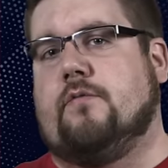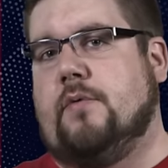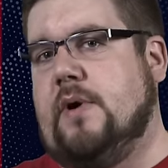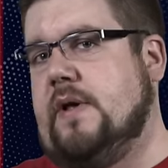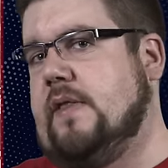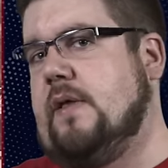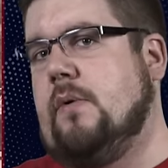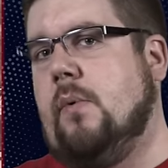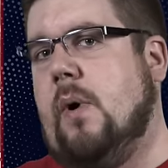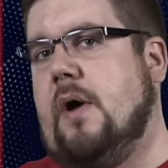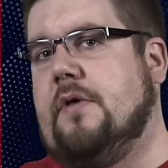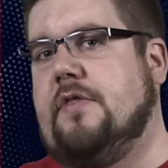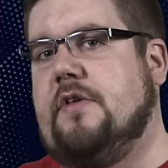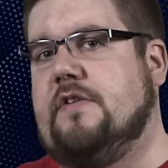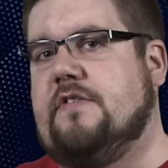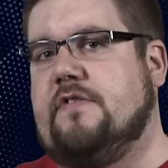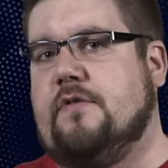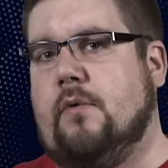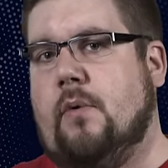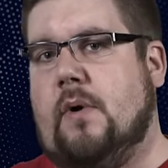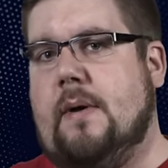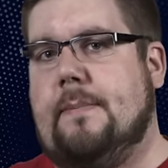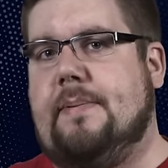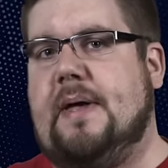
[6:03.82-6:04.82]
really where the
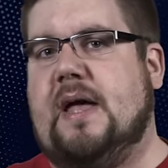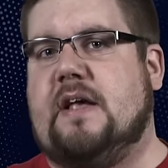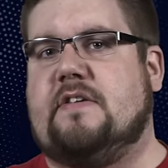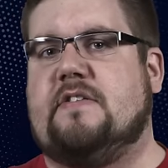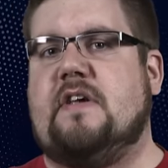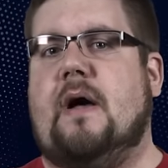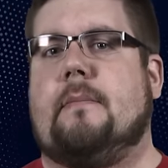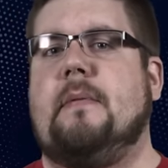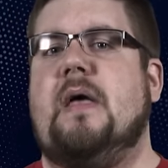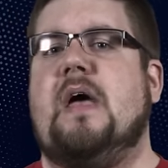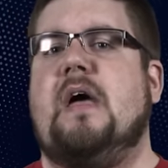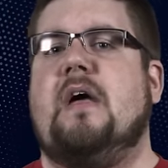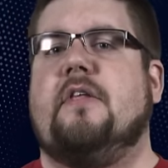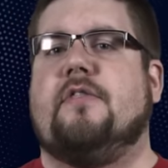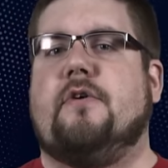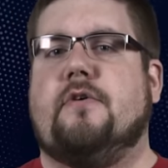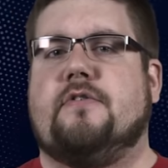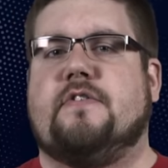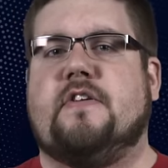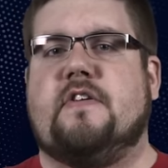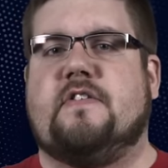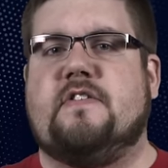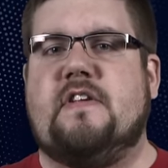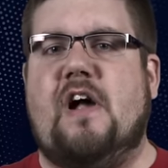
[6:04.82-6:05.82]
story picks up.
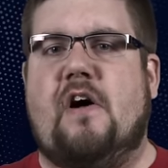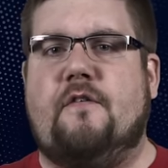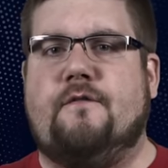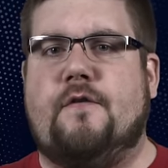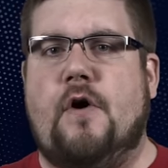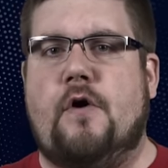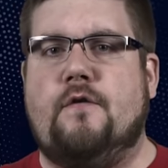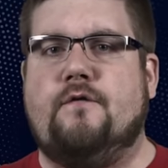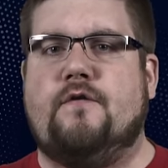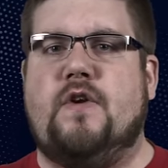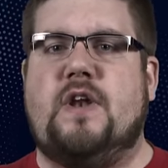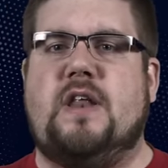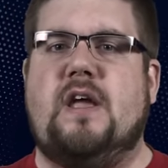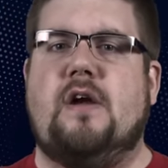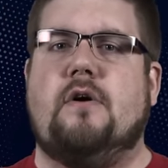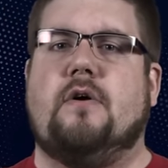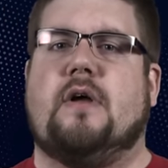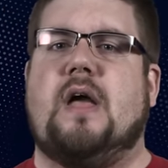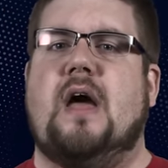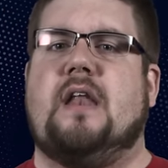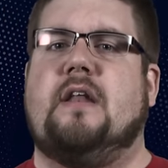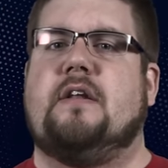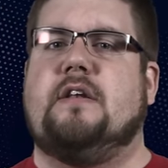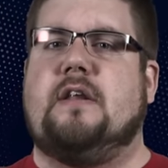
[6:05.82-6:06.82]
There's a cell phone
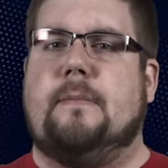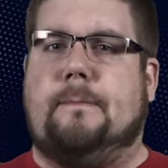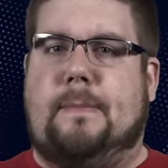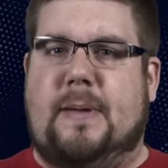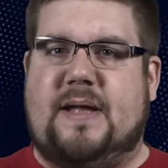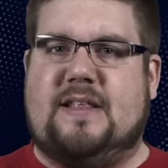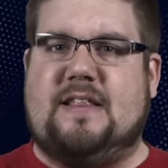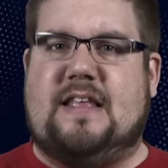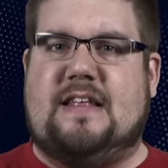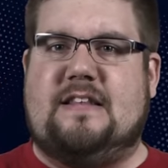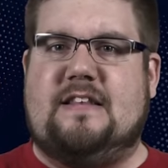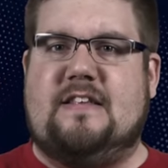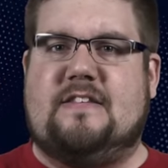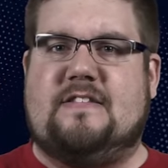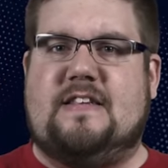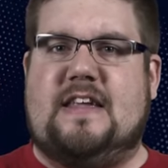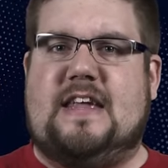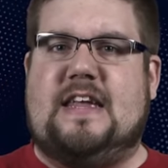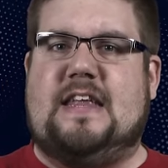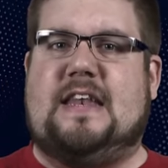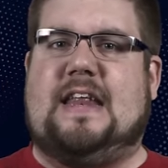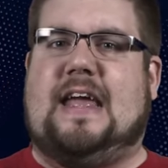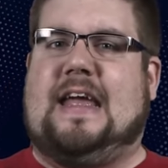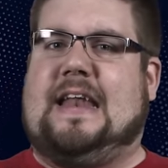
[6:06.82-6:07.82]
video kind of depicting the
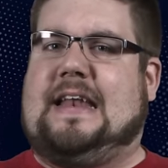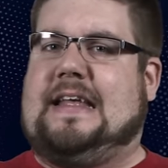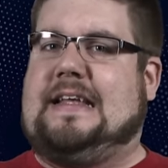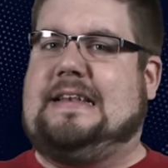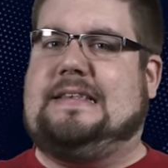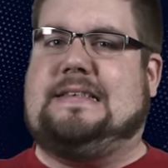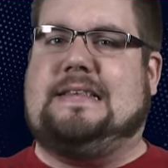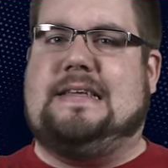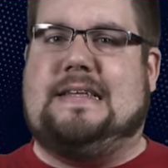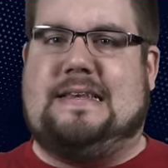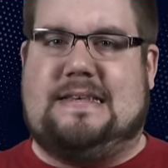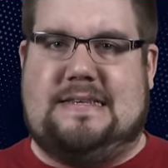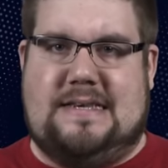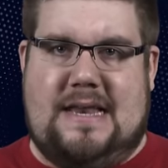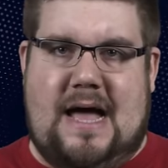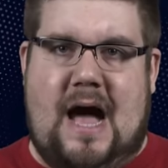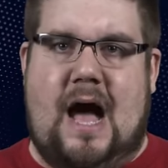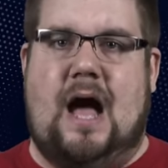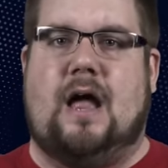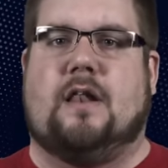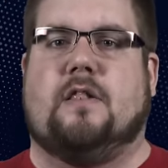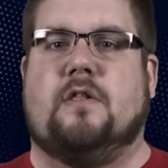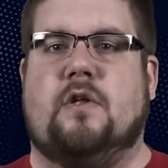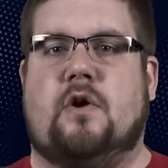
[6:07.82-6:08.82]
scene, and it did
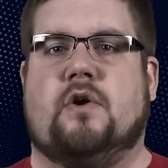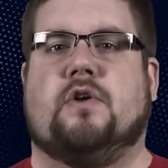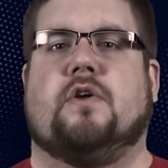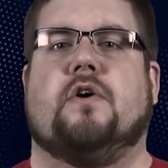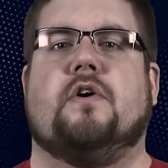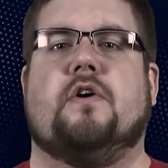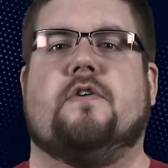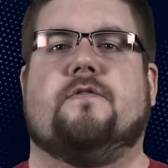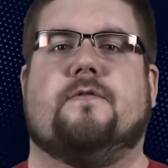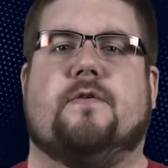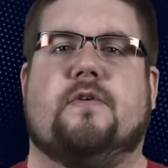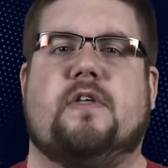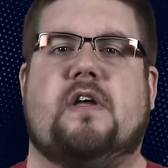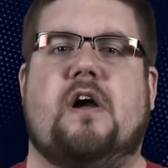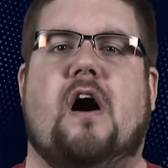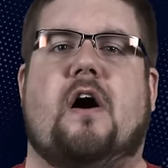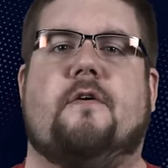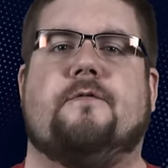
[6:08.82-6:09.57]
not look good for the